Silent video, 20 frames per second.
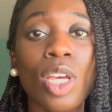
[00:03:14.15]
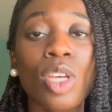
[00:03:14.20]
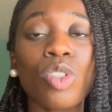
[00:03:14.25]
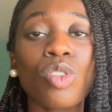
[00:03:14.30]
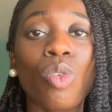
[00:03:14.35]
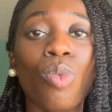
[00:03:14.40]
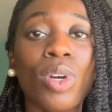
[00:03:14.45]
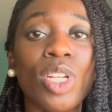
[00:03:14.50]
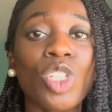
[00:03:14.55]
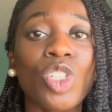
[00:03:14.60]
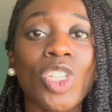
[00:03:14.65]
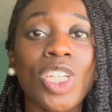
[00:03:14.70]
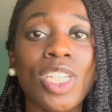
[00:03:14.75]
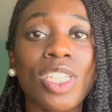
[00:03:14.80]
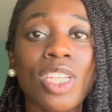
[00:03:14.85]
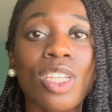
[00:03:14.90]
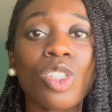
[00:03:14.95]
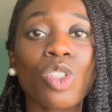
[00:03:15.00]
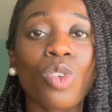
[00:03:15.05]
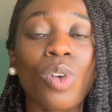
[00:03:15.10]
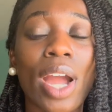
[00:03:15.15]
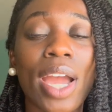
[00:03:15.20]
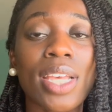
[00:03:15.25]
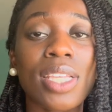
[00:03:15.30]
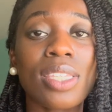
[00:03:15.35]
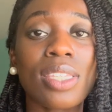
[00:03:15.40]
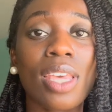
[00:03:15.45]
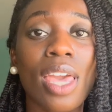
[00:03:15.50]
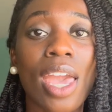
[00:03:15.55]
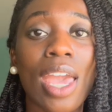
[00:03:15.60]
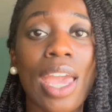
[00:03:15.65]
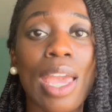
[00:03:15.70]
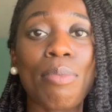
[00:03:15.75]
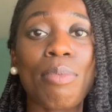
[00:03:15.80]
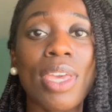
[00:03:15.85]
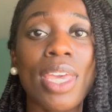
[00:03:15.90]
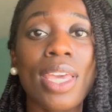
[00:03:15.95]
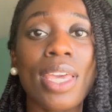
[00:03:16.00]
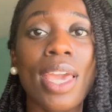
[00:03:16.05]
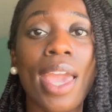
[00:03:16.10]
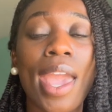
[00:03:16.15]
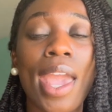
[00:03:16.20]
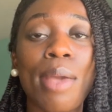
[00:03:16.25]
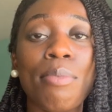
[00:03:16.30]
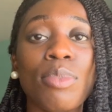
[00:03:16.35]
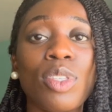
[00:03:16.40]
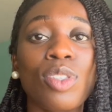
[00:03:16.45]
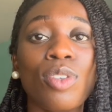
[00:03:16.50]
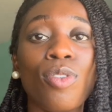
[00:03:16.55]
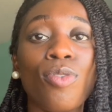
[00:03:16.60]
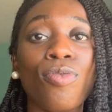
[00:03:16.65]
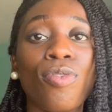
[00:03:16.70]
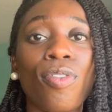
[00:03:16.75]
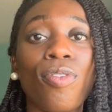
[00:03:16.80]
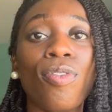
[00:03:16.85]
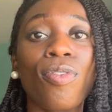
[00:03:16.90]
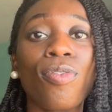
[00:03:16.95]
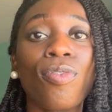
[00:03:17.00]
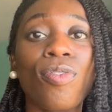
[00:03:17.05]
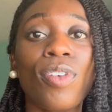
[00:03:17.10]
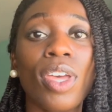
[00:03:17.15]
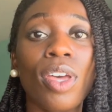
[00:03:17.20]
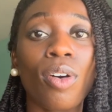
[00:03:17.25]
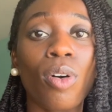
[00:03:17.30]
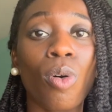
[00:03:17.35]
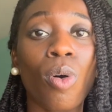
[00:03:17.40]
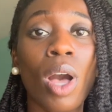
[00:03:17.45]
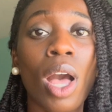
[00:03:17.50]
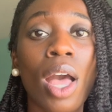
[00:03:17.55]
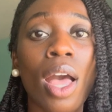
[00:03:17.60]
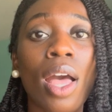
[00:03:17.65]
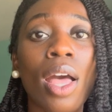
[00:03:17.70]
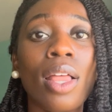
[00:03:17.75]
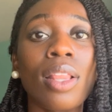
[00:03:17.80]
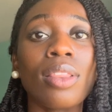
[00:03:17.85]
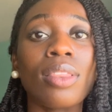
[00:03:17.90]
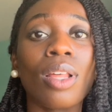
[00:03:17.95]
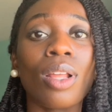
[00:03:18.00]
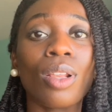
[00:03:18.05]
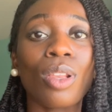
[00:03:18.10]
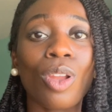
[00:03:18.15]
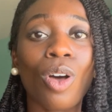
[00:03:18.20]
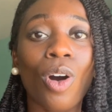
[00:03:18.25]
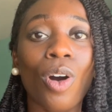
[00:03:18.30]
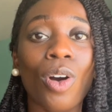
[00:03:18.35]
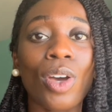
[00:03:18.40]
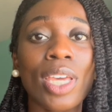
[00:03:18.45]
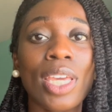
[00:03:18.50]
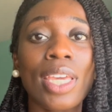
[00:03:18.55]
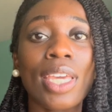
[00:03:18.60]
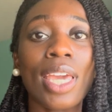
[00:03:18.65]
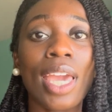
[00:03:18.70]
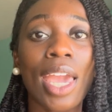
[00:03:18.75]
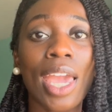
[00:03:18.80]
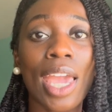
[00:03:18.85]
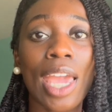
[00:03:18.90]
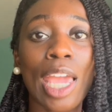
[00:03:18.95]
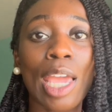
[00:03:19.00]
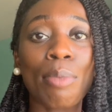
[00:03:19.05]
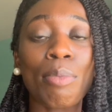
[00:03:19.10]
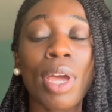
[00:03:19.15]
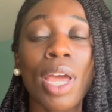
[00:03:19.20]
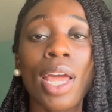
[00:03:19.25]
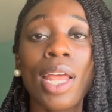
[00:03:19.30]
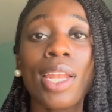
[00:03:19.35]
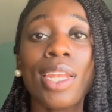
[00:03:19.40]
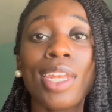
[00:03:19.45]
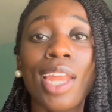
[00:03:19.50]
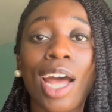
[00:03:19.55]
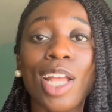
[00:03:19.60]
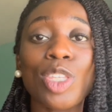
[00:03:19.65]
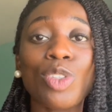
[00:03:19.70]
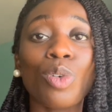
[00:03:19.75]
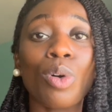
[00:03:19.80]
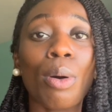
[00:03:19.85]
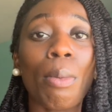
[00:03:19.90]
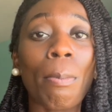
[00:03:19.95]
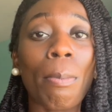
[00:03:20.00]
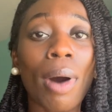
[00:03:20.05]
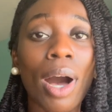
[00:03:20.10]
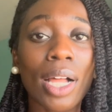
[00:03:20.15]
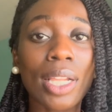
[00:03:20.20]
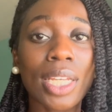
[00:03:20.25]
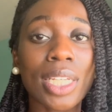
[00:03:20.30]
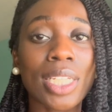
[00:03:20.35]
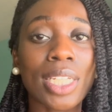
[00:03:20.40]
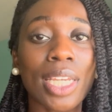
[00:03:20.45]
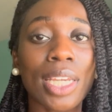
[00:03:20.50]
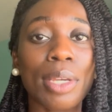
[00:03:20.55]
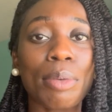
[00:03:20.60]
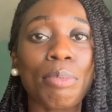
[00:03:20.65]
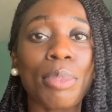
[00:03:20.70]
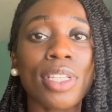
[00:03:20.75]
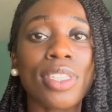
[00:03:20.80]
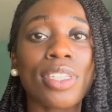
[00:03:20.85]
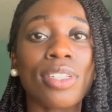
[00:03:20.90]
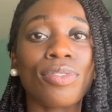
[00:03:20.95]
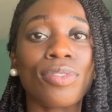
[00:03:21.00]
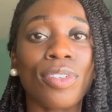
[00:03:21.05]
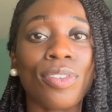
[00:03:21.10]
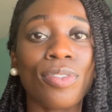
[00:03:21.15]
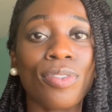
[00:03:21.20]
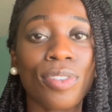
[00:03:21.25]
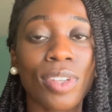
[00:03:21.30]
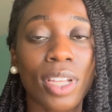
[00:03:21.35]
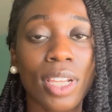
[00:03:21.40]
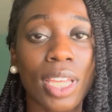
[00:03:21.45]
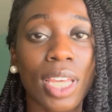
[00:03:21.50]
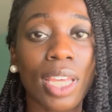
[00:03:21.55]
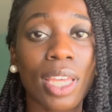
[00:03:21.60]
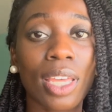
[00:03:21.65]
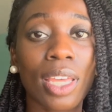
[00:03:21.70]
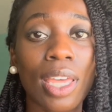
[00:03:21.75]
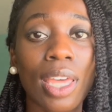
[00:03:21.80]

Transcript: So when Jesus Christ came, he came to fulfill the law. He came not to abolish it, but to fulfill it.